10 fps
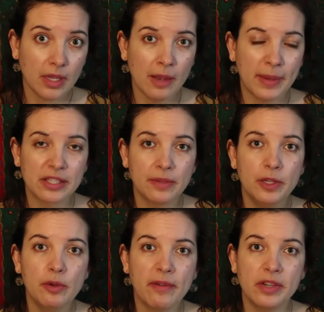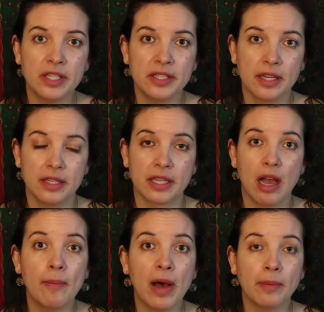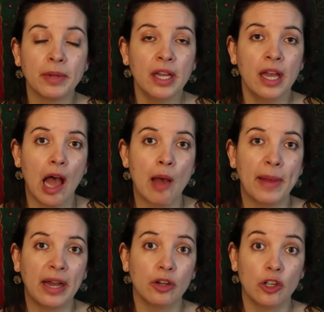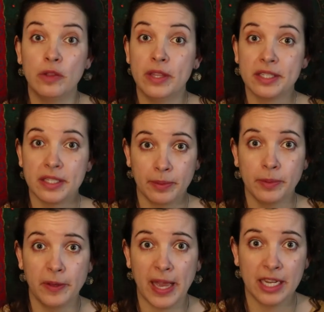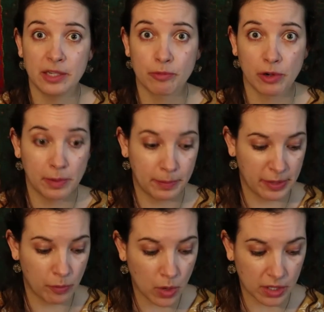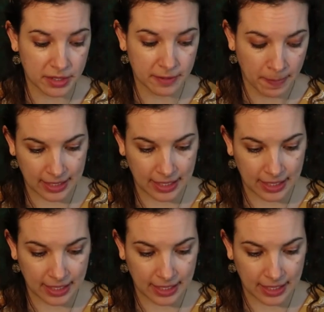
about some new evidence that has come up about who this WH probably was.